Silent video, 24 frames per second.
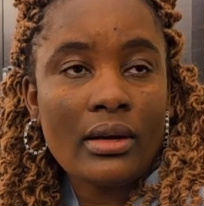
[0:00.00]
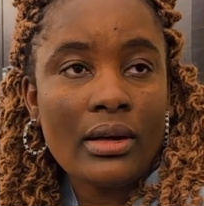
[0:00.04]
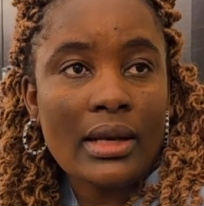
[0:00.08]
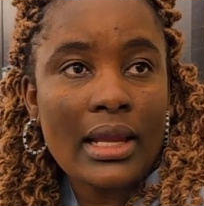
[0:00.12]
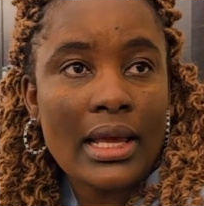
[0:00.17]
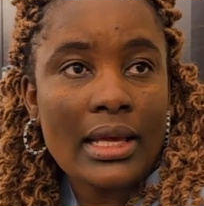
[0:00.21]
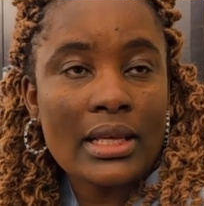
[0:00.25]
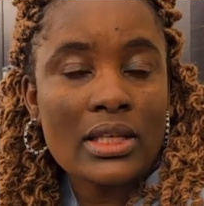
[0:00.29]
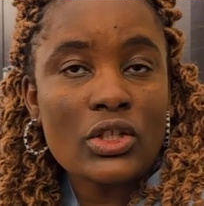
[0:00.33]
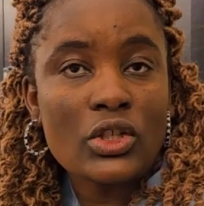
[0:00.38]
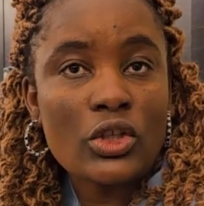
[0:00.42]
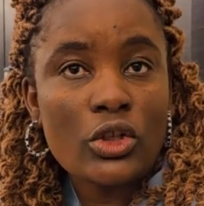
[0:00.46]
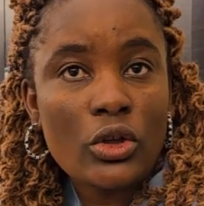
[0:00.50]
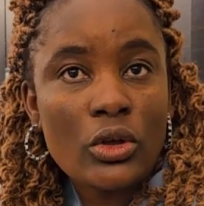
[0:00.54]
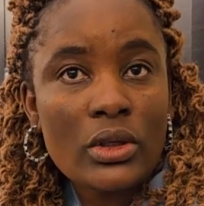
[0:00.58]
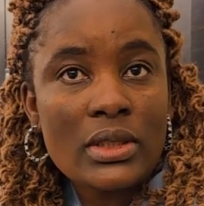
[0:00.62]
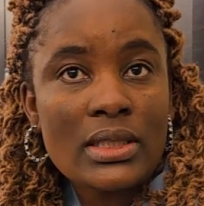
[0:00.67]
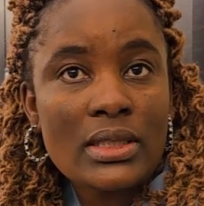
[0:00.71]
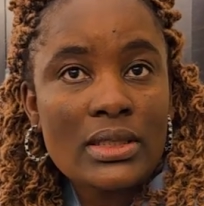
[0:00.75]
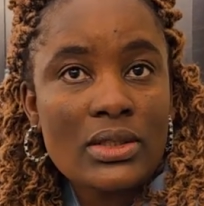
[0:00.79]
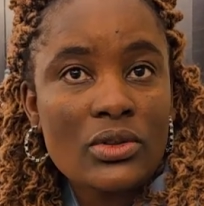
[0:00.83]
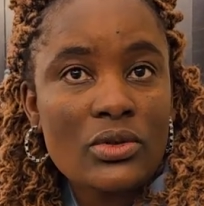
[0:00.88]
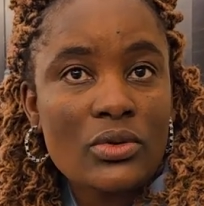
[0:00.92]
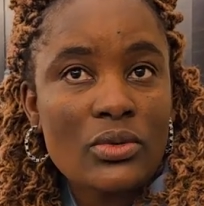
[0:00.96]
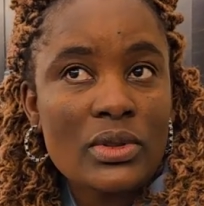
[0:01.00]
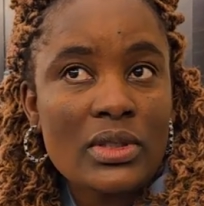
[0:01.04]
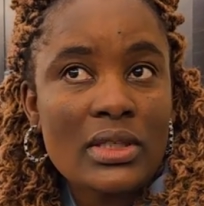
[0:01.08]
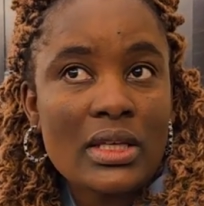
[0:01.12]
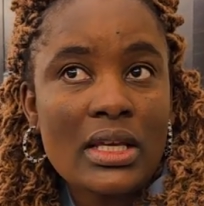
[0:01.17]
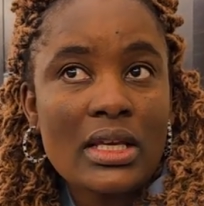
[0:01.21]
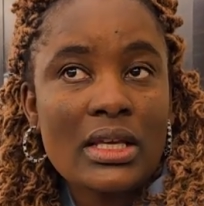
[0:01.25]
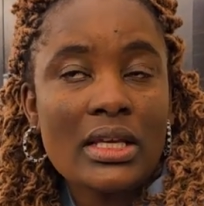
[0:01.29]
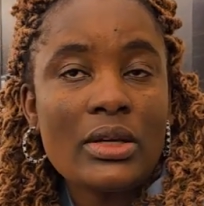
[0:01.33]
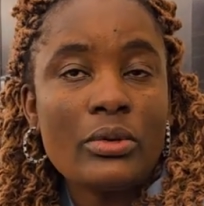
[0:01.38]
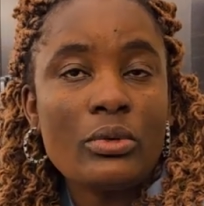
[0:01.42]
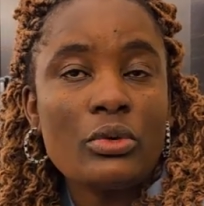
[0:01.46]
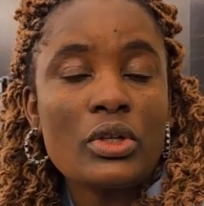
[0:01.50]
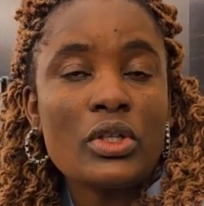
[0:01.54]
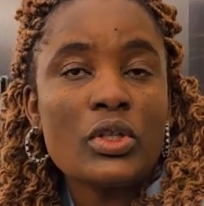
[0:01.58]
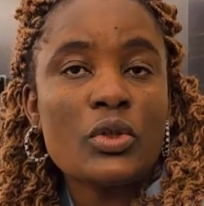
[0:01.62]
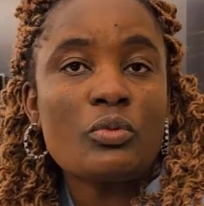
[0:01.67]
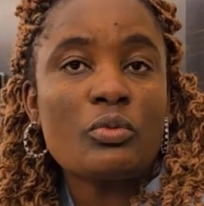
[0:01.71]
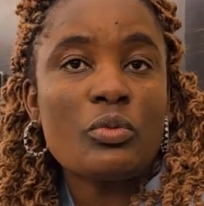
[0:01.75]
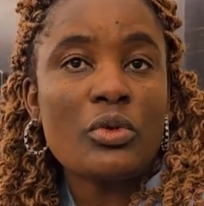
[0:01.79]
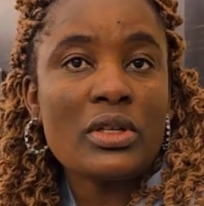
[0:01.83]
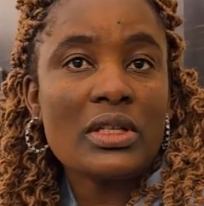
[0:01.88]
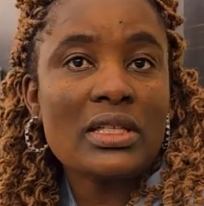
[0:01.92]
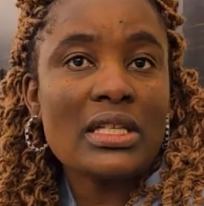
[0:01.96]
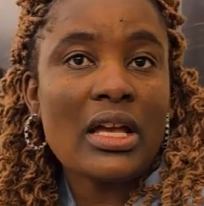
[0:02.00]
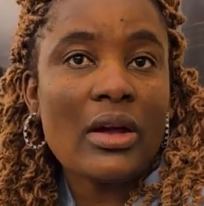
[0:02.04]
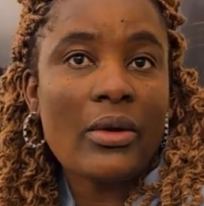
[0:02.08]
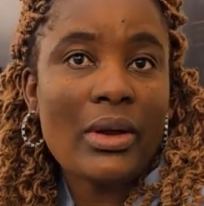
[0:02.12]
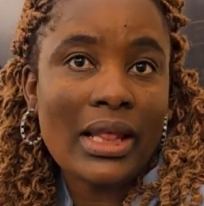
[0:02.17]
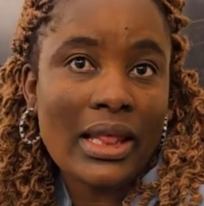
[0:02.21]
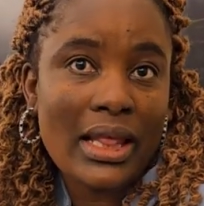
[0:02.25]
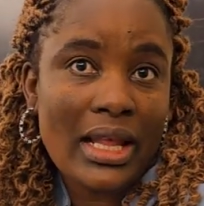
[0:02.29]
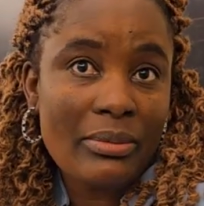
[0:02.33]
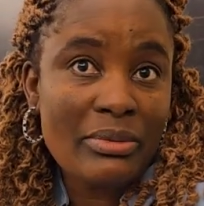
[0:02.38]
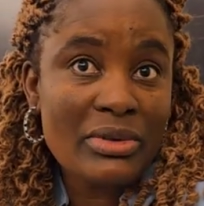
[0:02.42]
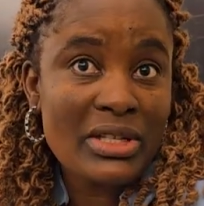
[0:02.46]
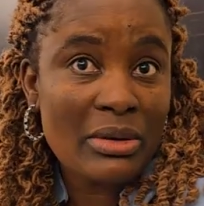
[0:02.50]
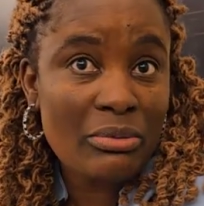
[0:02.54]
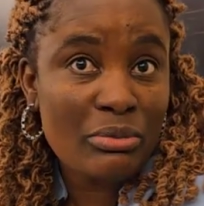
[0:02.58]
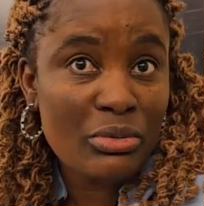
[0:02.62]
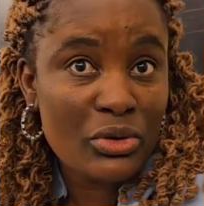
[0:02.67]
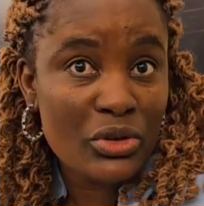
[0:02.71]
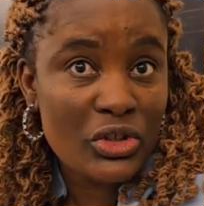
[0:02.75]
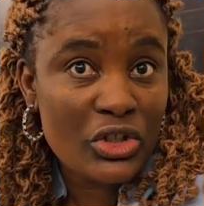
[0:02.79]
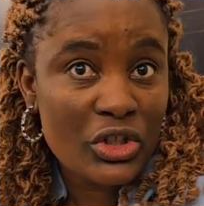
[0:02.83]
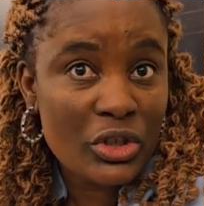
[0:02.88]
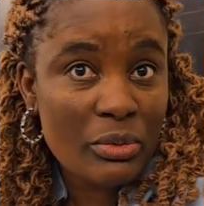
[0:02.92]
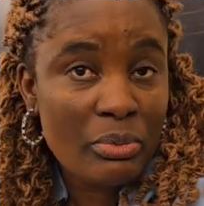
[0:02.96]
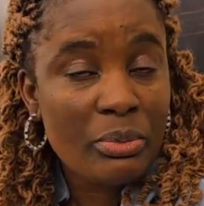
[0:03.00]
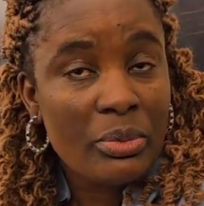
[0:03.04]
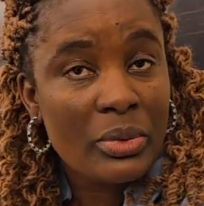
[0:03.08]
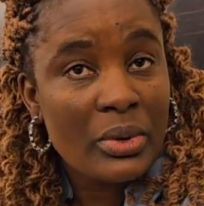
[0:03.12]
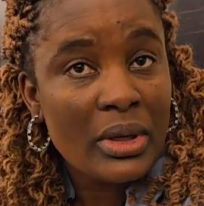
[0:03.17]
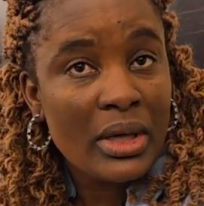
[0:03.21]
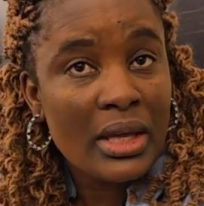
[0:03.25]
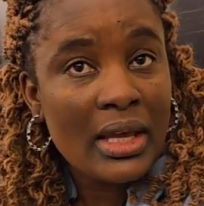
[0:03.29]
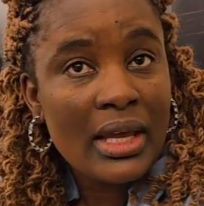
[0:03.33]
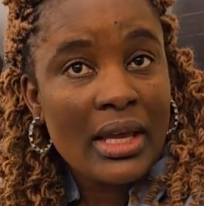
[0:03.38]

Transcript: like slots to say he will sponsor our club championship,